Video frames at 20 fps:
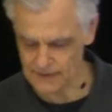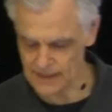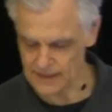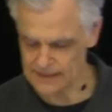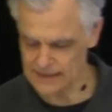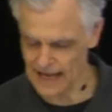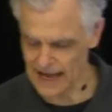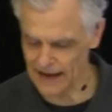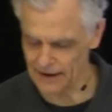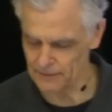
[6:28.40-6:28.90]

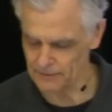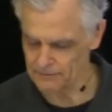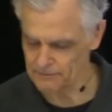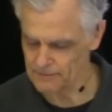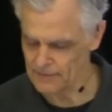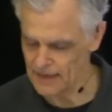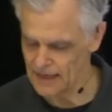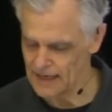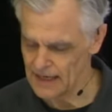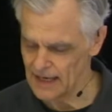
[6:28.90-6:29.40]
Now,
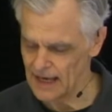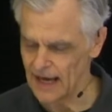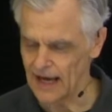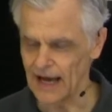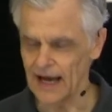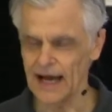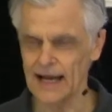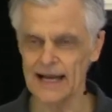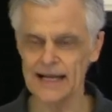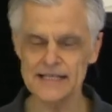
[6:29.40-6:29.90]

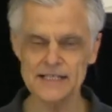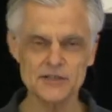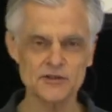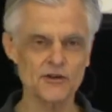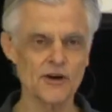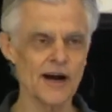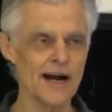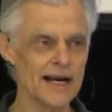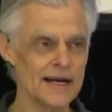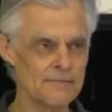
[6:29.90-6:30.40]
uh, let's
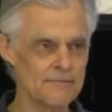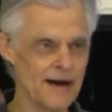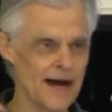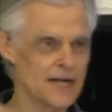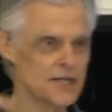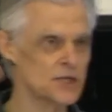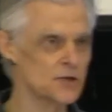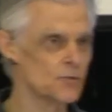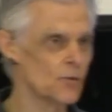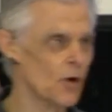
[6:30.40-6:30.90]
try and
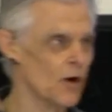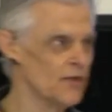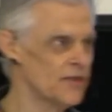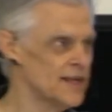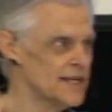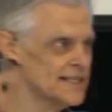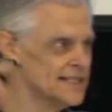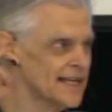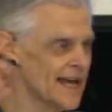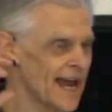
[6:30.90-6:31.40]
imagine what
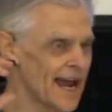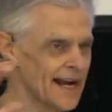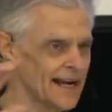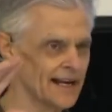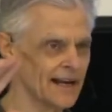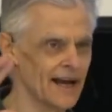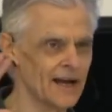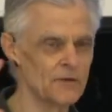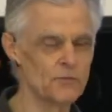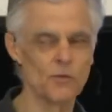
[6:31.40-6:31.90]
this
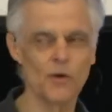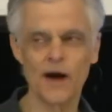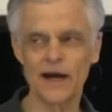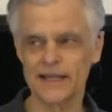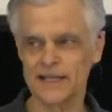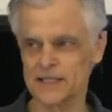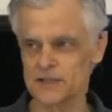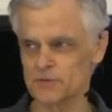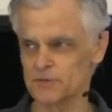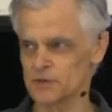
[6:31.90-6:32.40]
headline, why
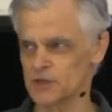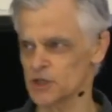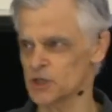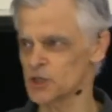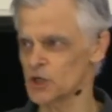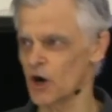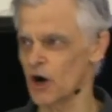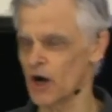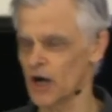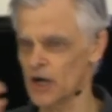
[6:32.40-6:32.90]
this was a
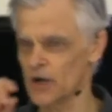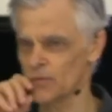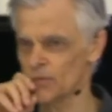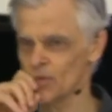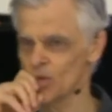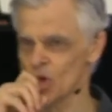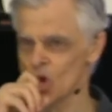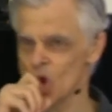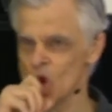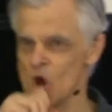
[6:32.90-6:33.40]
shock
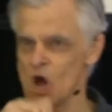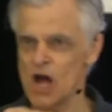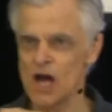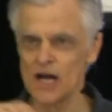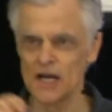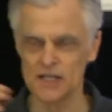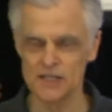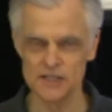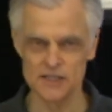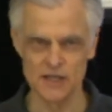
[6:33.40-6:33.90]

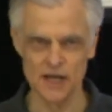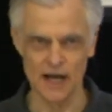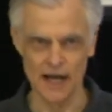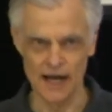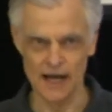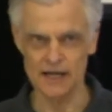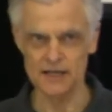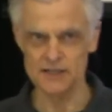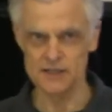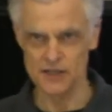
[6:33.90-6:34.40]

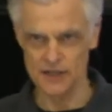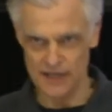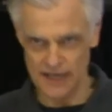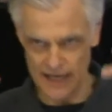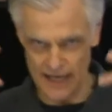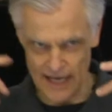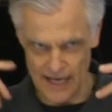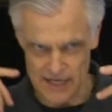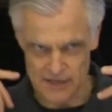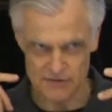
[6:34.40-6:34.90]
uh, to
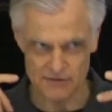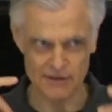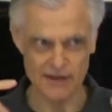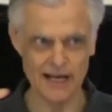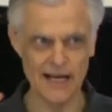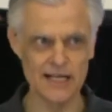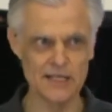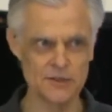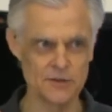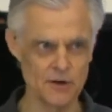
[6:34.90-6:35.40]
the
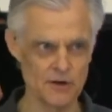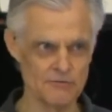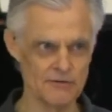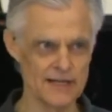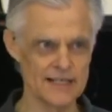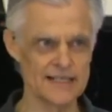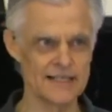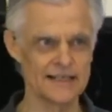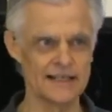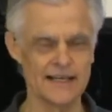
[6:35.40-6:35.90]
Israelites who are
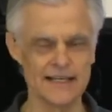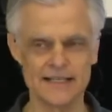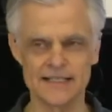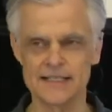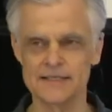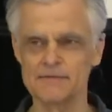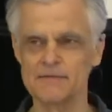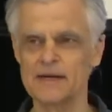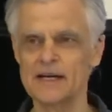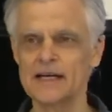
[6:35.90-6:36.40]
reading
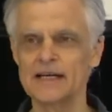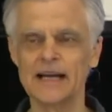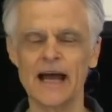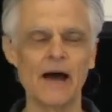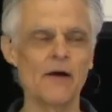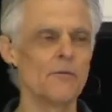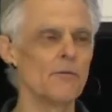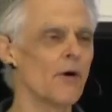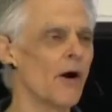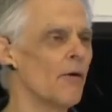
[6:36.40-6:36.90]
this.
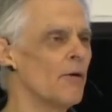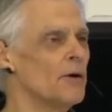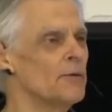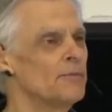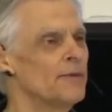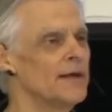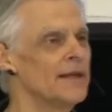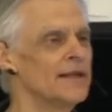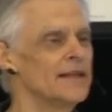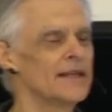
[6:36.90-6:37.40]
Now, what would
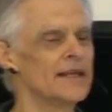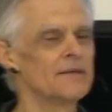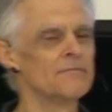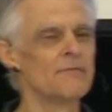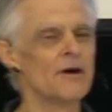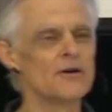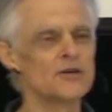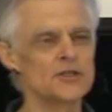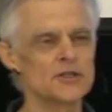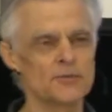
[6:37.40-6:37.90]
be the
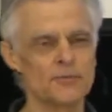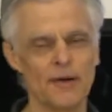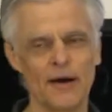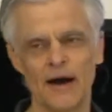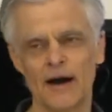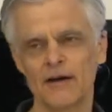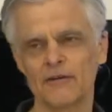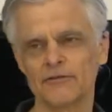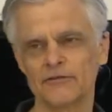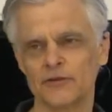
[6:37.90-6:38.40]
most
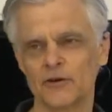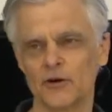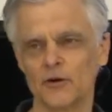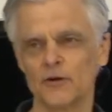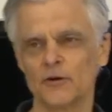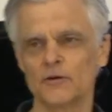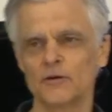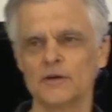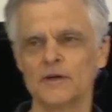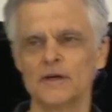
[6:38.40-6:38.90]

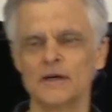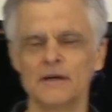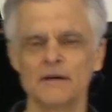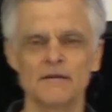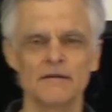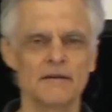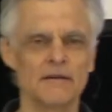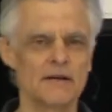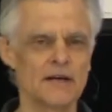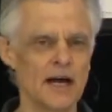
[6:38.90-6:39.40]
powerful
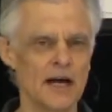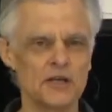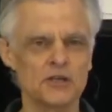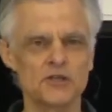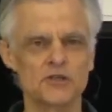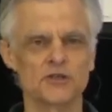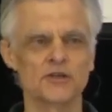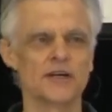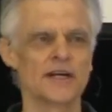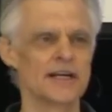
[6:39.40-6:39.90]

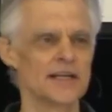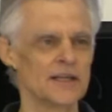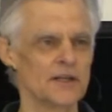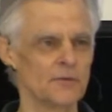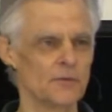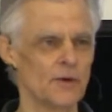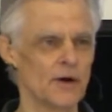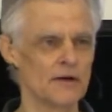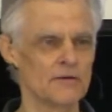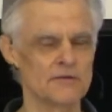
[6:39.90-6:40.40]
country in the
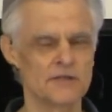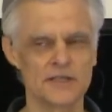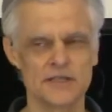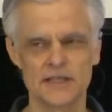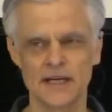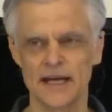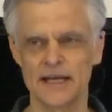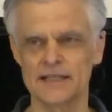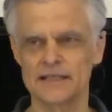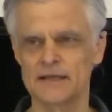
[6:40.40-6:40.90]
world
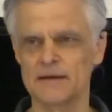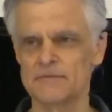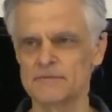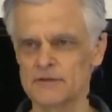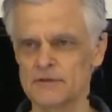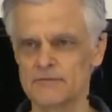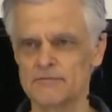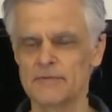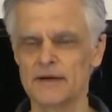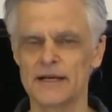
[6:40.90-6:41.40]
today in terms
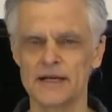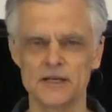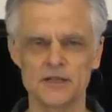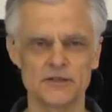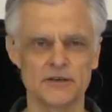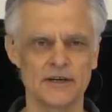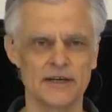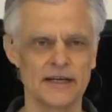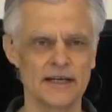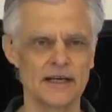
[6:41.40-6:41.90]
of
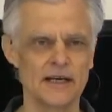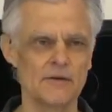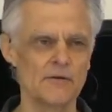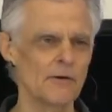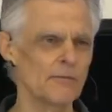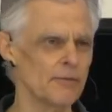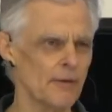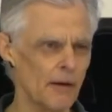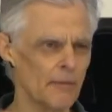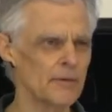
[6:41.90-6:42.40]
military?
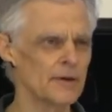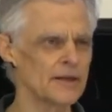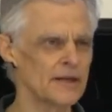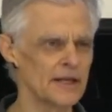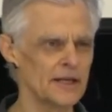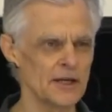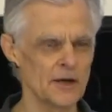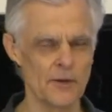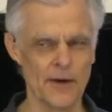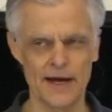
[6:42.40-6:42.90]
Well, probably the
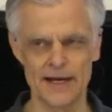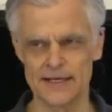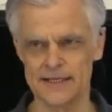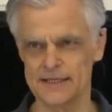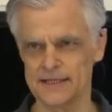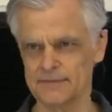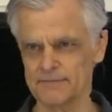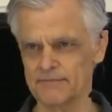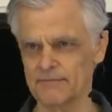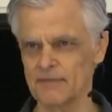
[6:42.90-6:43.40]
US.